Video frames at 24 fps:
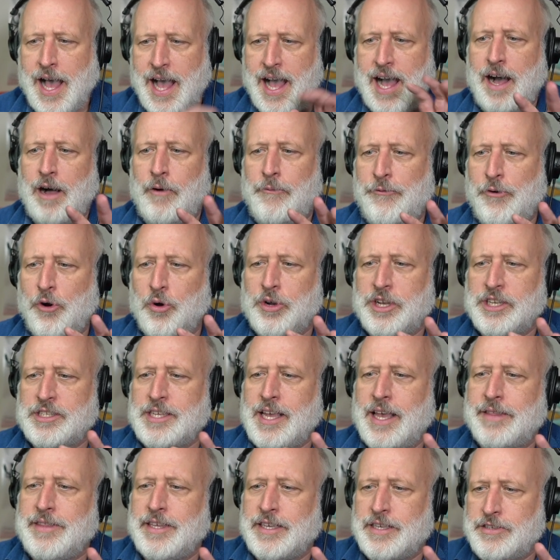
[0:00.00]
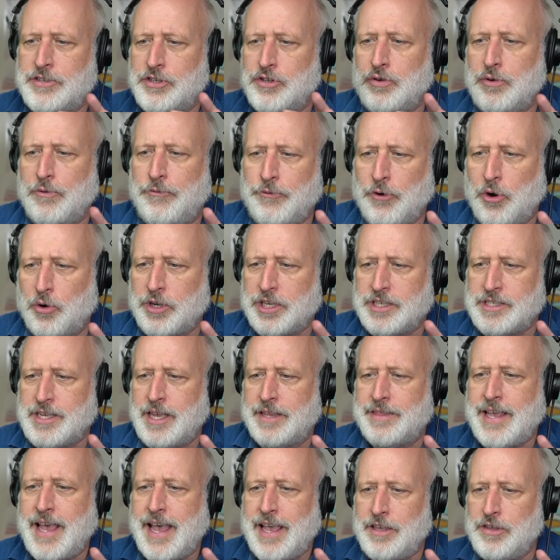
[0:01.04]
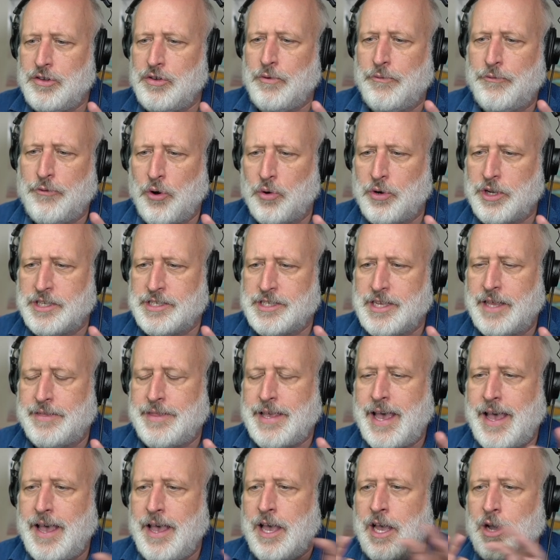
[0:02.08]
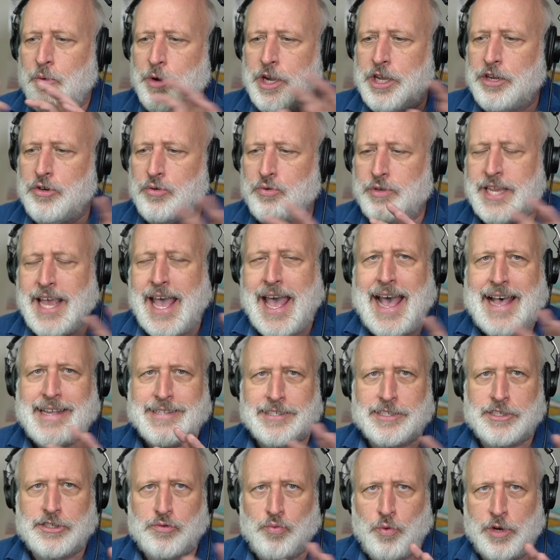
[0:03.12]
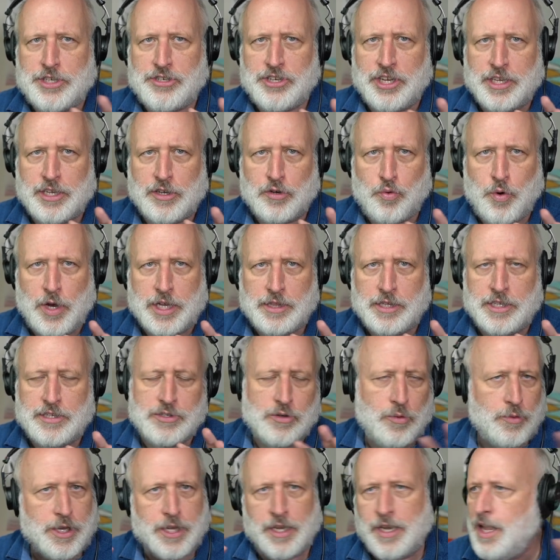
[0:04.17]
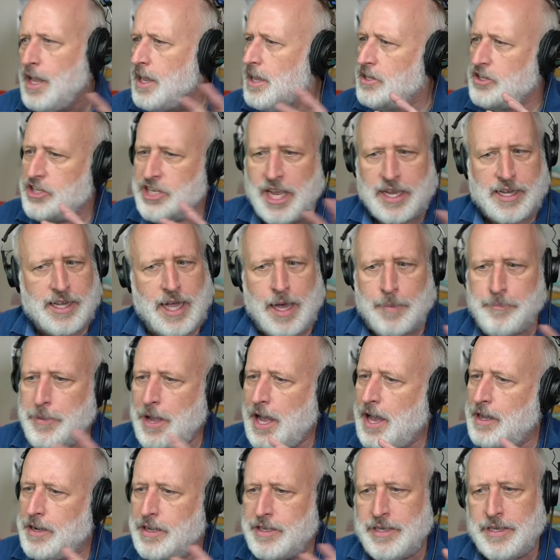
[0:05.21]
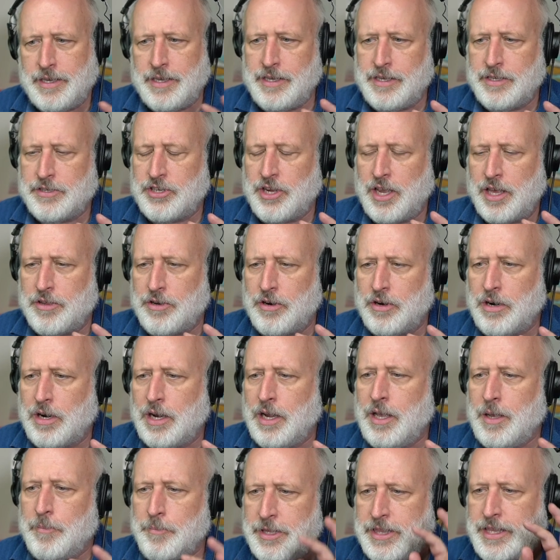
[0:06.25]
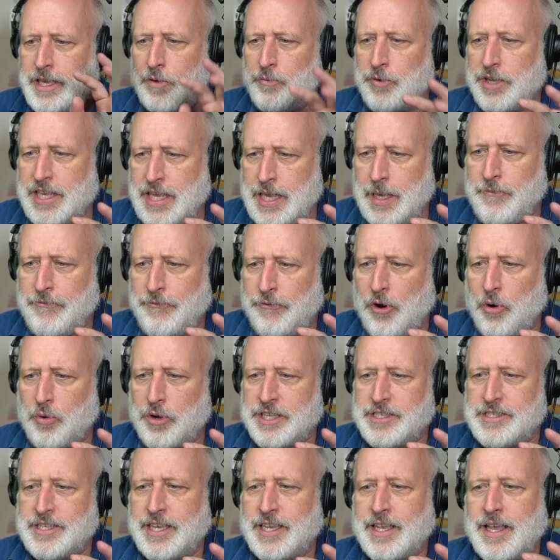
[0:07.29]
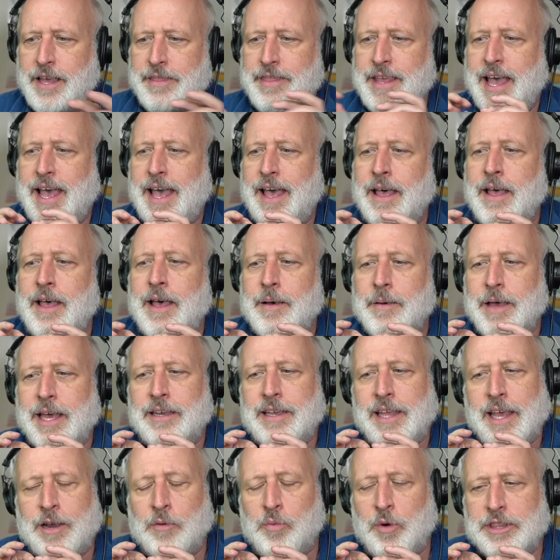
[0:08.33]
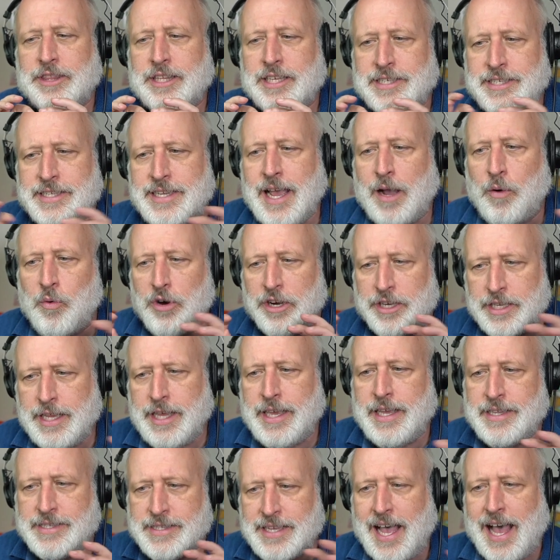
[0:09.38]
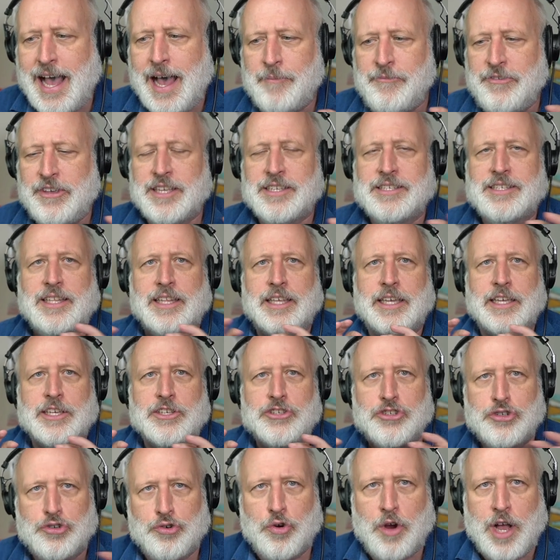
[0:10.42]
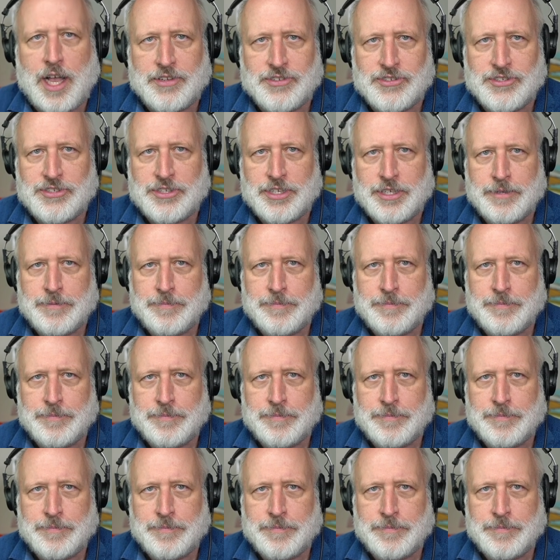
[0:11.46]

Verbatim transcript: I'll focus on this, you focus on that, you focus on that. We can do task switching quickly, so we can check up on each other, but then we keep focusing on that. And and what this network needs, obviously, is trust.